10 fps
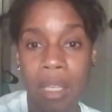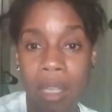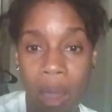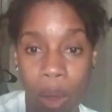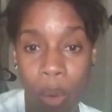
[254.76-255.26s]

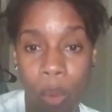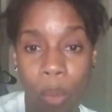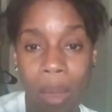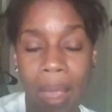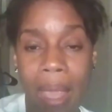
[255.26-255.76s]

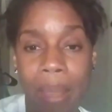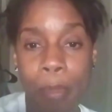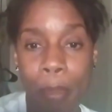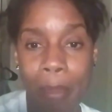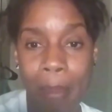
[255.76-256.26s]
go
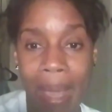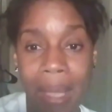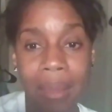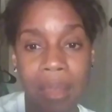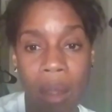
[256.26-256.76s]
and
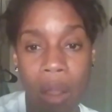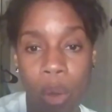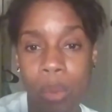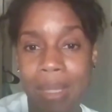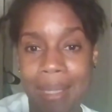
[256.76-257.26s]
make their
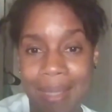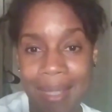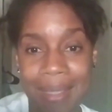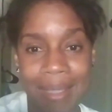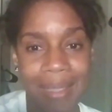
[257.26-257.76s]
own
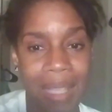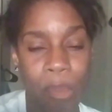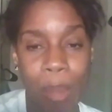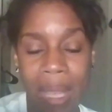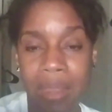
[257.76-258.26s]
decisions
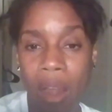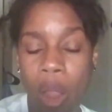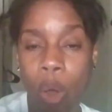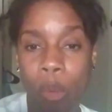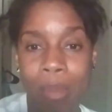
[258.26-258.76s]
and make their
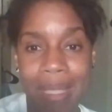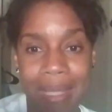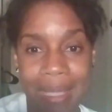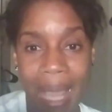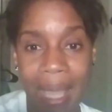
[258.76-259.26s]
own
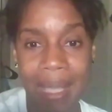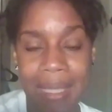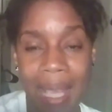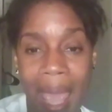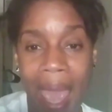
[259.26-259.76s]

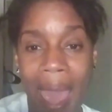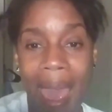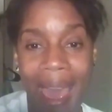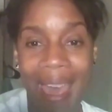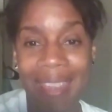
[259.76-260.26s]
mistakes.
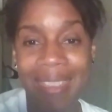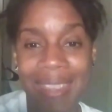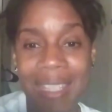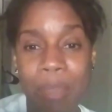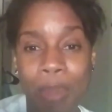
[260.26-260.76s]
And
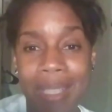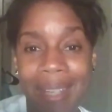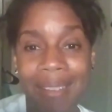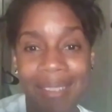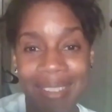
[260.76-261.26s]
this
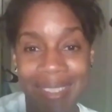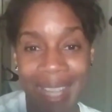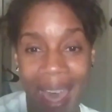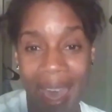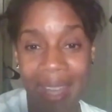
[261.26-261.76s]
particular
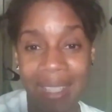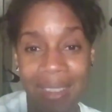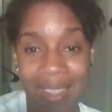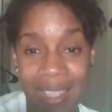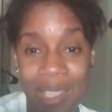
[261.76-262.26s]
dad
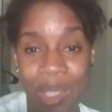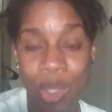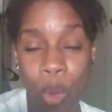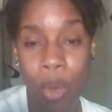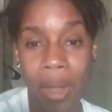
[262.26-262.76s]
in this
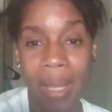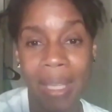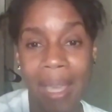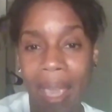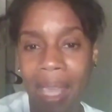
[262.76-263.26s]
story,
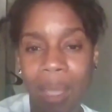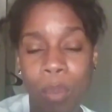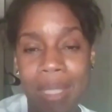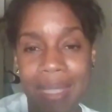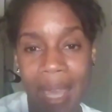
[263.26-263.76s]
he
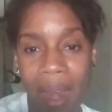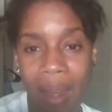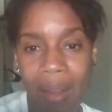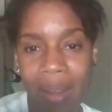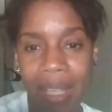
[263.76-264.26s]
was
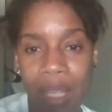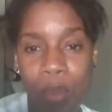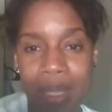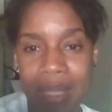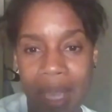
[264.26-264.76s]
there. He
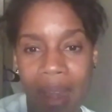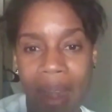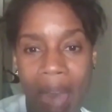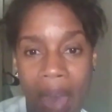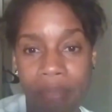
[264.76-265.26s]
was there
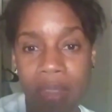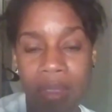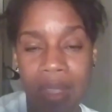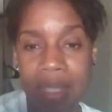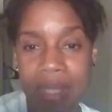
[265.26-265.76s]
after
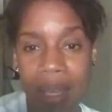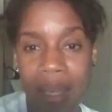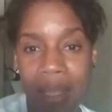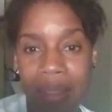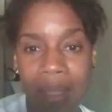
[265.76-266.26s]
the
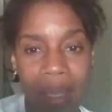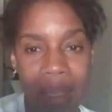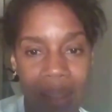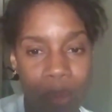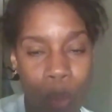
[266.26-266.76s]
son
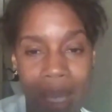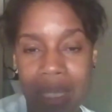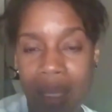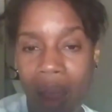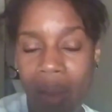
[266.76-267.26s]

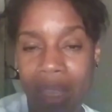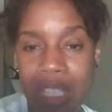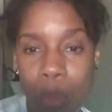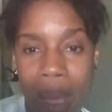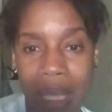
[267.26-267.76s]
wasted all
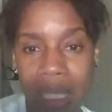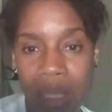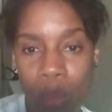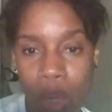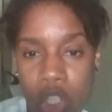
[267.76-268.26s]
his
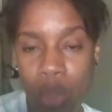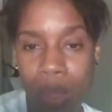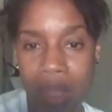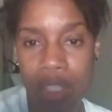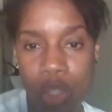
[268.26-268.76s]
money. Once you
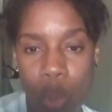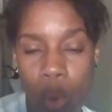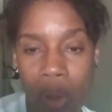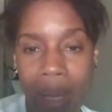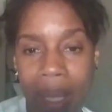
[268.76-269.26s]
read the
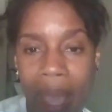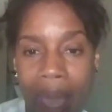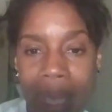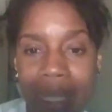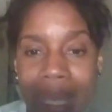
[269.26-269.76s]
story,
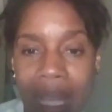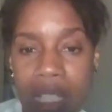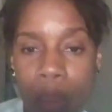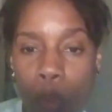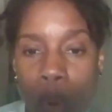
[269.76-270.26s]
and it got
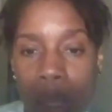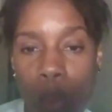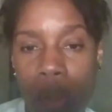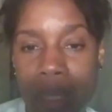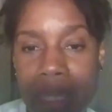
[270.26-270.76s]
to the point
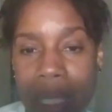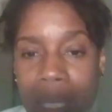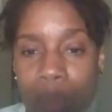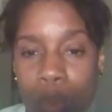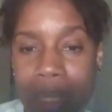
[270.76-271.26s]
where the
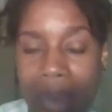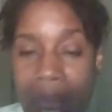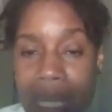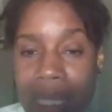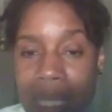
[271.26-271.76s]
son was
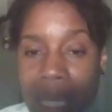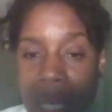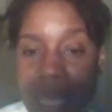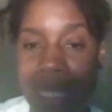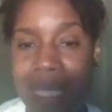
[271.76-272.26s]
actually
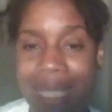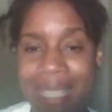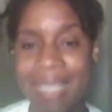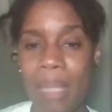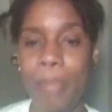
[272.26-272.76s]

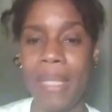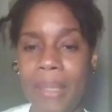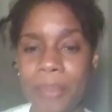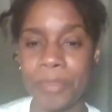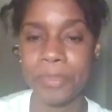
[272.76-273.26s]

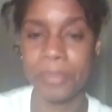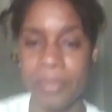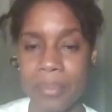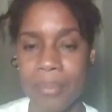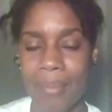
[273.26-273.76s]
sleeping
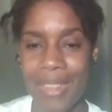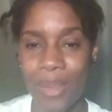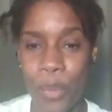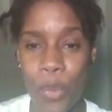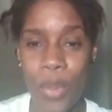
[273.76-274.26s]

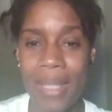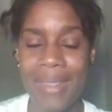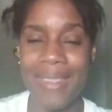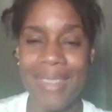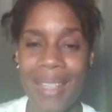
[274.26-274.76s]
with
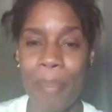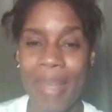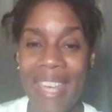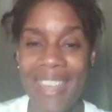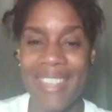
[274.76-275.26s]
the
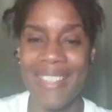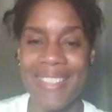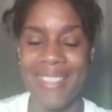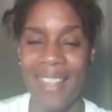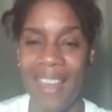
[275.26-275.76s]

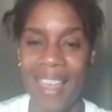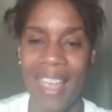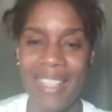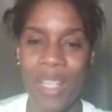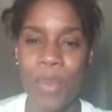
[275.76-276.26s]
pigs,
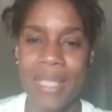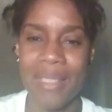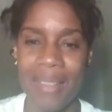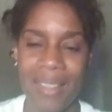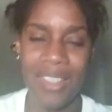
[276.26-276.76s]
and he
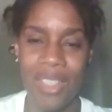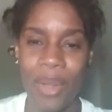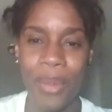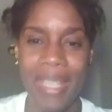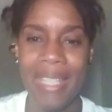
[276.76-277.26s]
was
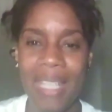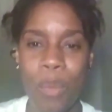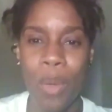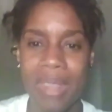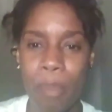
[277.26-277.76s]
eating
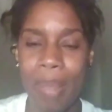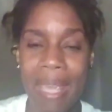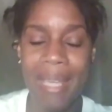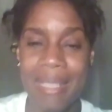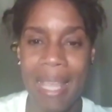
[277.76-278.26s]
what the
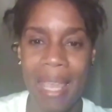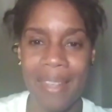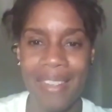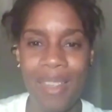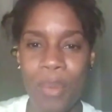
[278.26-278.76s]
pigs
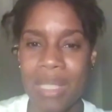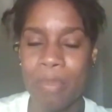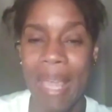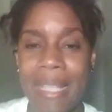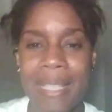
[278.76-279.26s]
ate. He was
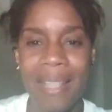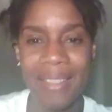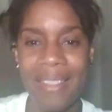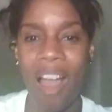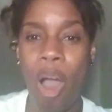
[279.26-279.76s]

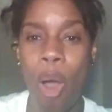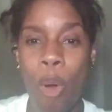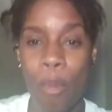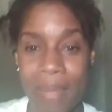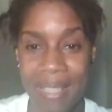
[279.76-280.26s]
basically
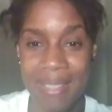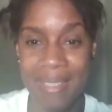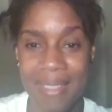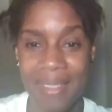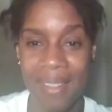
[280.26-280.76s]
homeless.